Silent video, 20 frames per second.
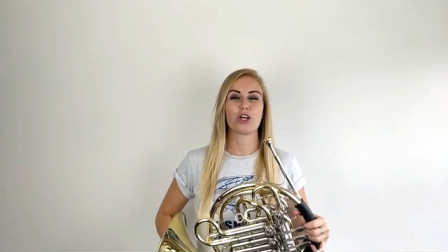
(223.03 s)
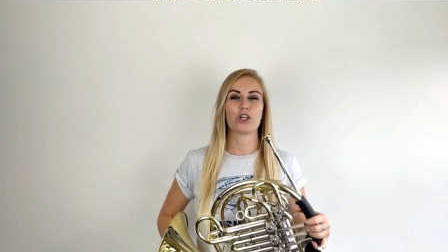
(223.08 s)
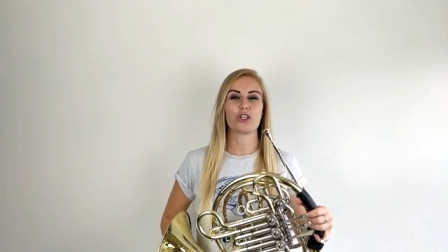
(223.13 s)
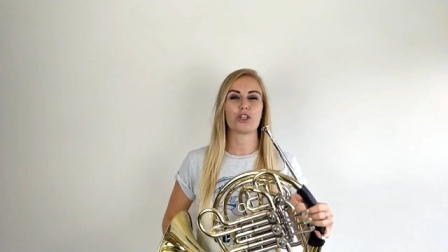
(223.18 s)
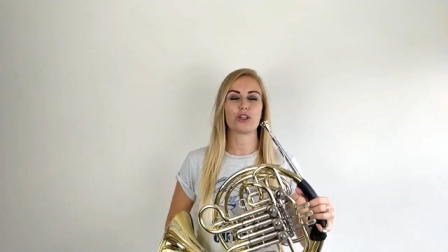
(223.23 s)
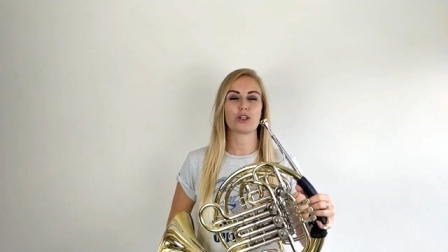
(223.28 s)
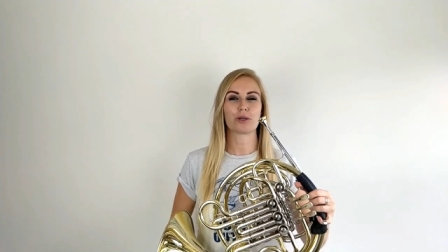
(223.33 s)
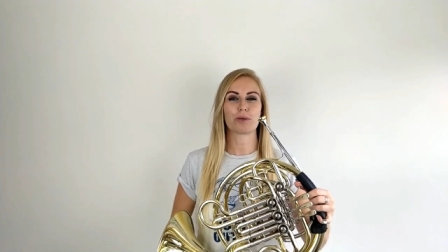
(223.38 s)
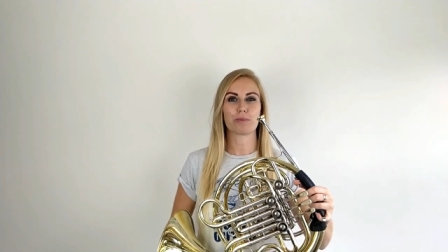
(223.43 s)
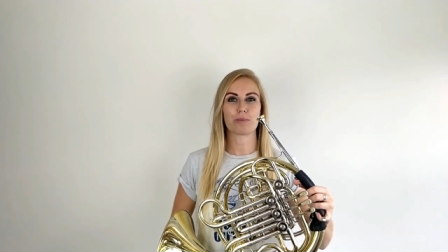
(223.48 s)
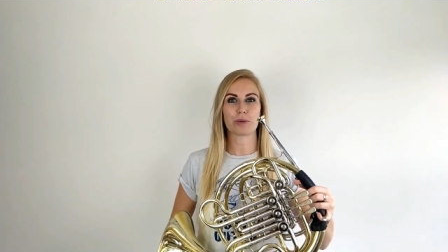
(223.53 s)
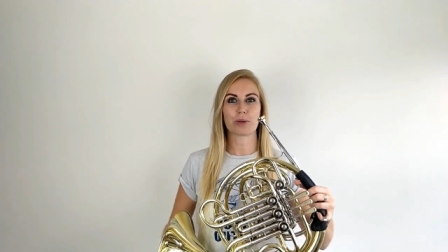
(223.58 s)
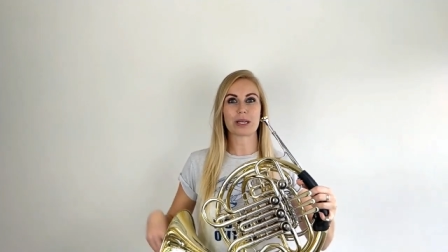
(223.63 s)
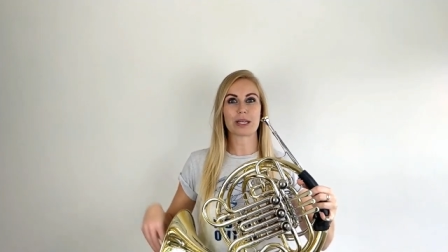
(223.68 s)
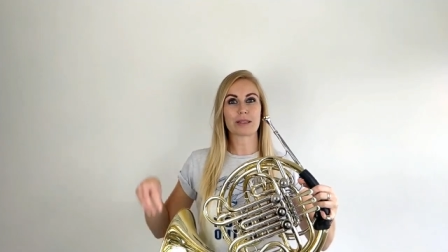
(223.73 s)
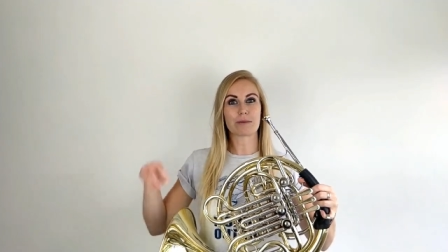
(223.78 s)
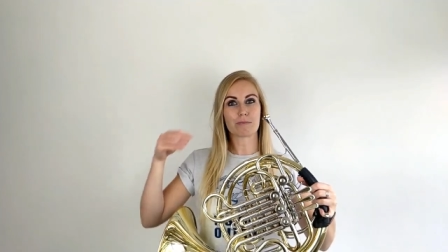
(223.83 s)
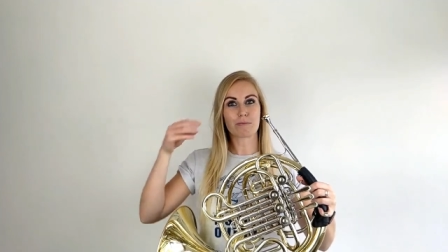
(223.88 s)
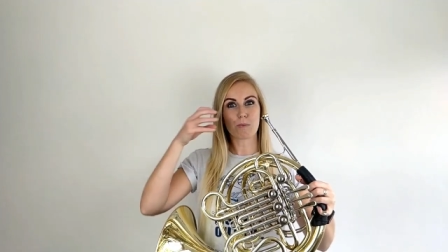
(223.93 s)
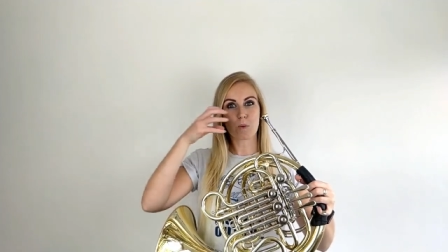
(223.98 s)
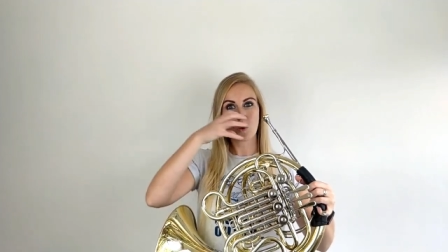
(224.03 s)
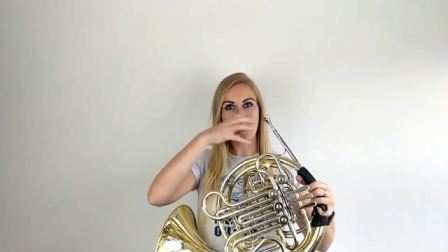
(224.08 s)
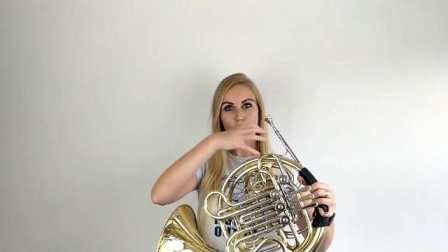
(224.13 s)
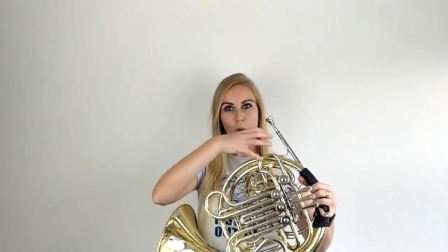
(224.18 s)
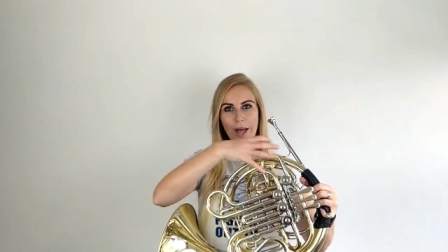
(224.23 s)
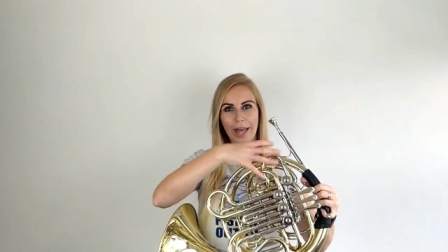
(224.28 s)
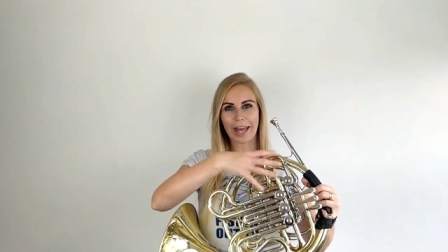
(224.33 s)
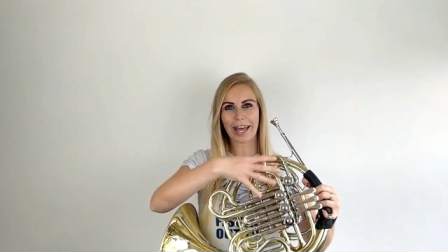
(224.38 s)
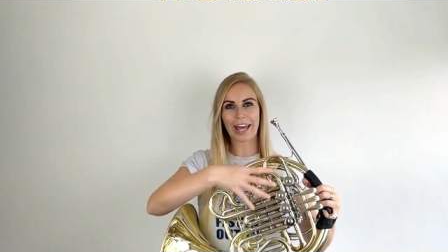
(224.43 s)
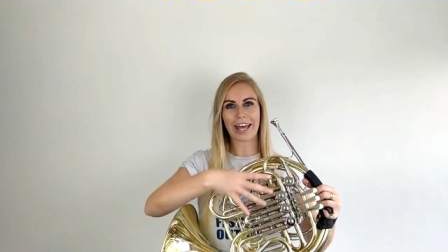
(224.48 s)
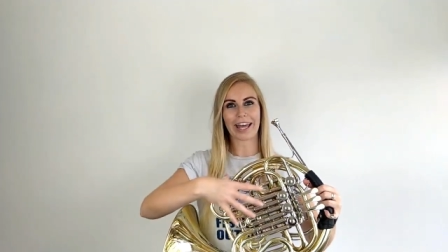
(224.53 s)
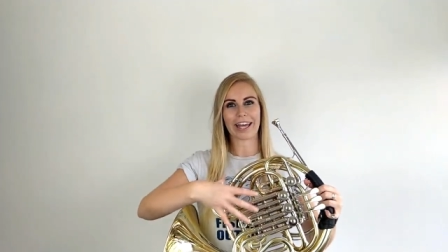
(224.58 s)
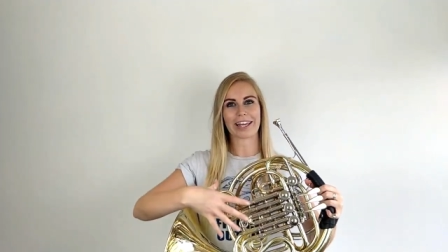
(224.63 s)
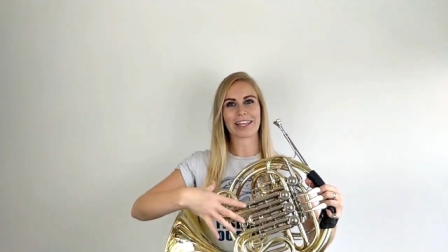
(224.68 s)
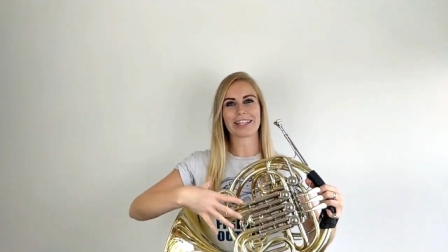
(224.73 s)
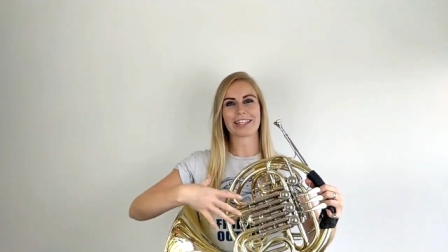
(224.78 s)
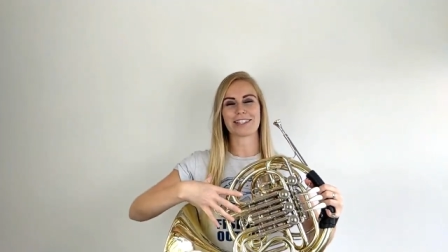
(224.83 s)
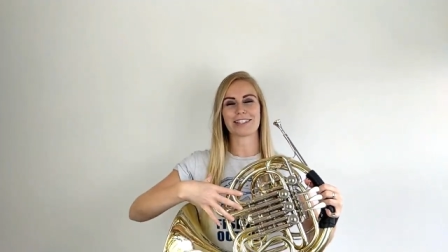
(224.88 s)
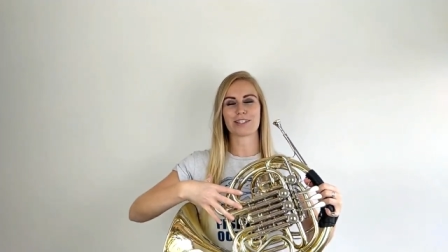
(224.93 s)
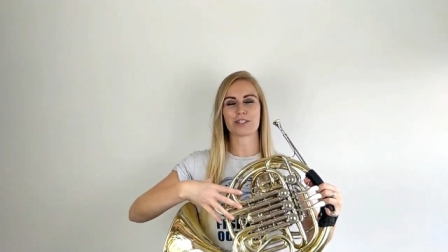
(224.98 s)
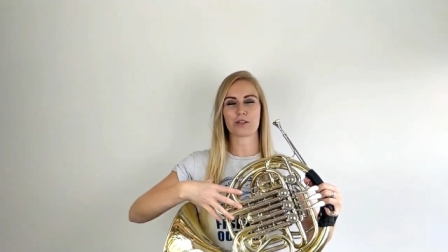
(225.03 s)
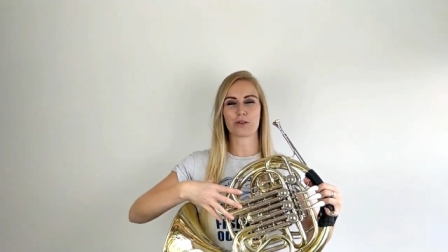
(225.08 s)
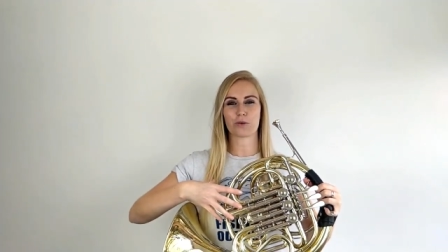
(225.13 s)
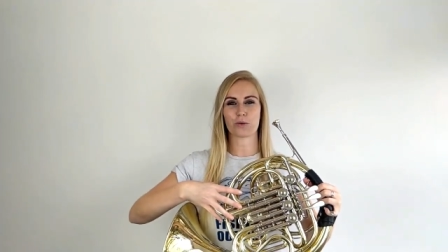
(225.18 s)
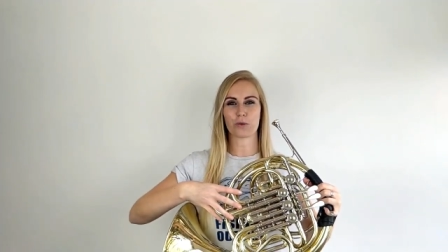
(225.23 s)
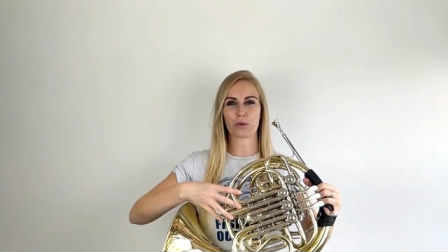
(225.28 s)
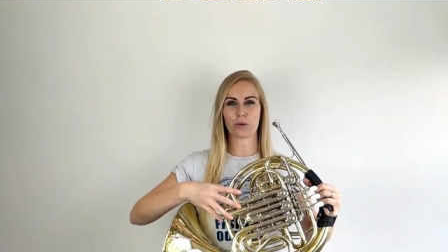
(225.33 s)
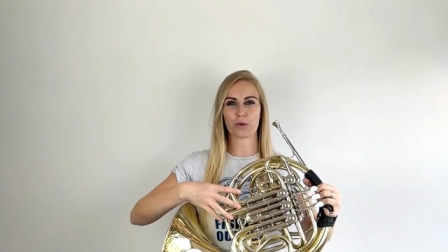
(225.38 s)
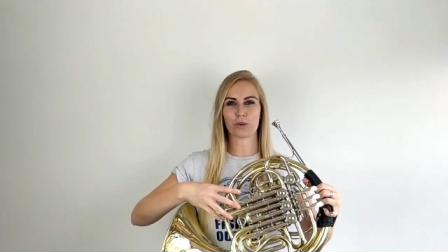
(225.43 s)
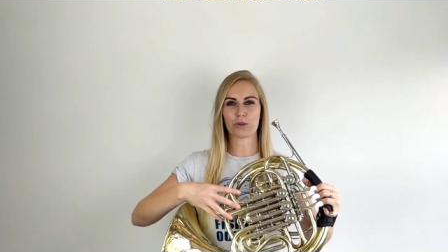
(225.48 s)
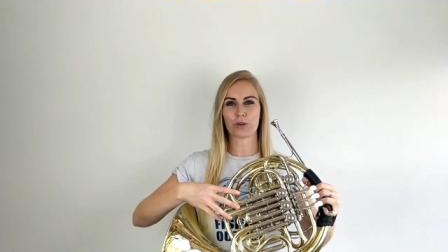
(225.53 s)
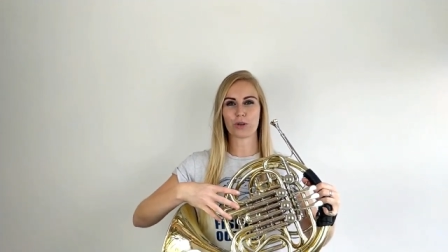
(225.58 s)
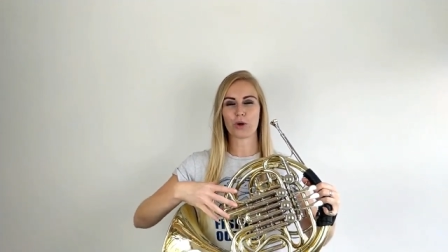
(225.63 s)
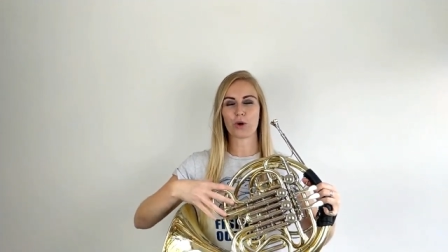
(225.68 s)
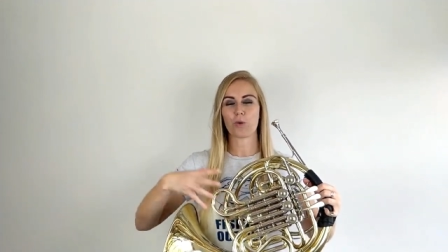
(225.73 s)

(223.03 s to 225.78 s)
you can breathe more air into the horn,